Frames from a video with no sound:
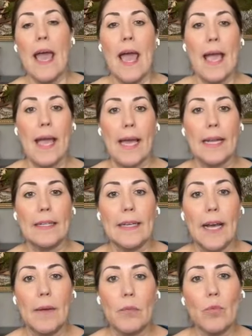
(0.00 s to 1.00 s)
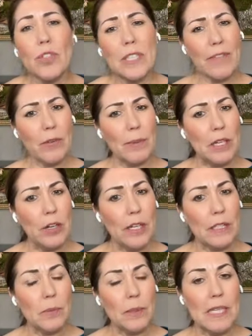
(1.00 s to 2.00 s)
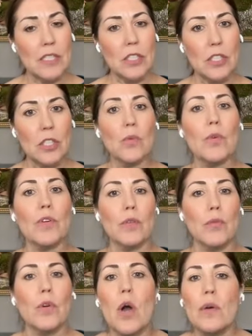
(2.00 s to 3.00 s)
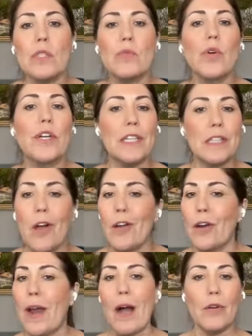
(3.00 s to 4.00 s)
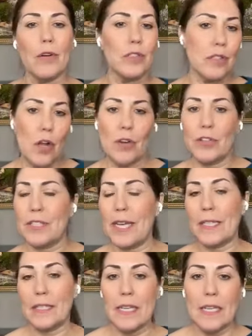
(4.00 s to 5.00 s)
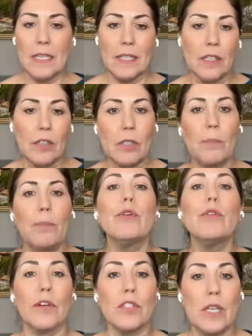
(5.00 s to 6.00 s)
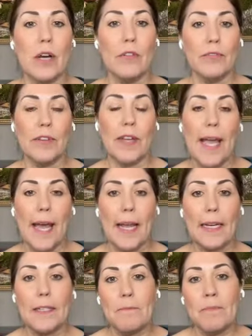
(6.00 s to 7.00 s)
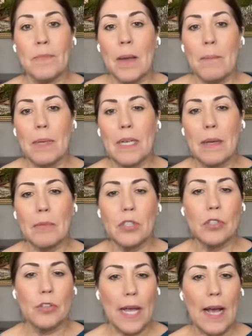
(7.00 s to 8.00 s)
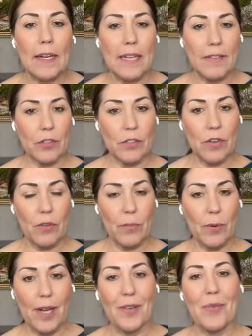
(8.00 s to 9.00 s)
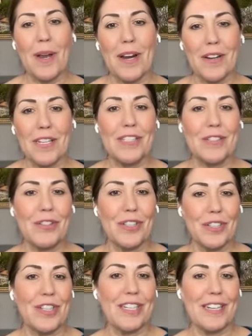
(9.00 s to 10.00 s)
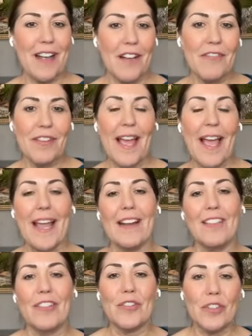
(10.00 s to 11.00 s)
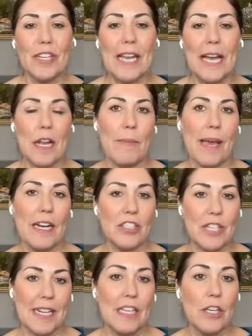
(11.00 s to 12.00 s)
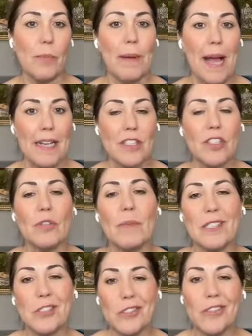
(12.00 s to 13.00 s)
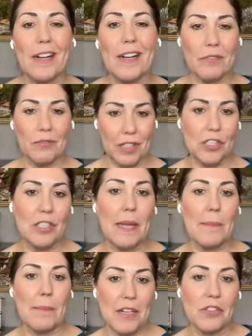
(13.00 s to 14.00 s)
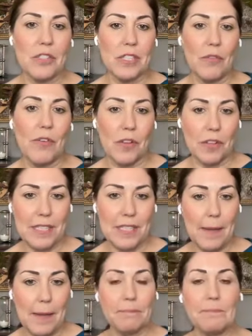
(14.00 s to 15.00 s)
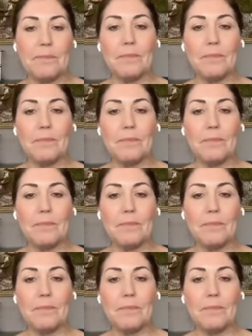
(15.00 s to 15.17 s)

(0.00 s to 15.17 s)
And we'll never meet our expectations. So we're always working longer hours, longer days, to prove ourselves. And being able to learn how to give yourself a break. Where is good enough? And learning how to manage that ego back so you make sure you're not at the finish line by yourself all the time.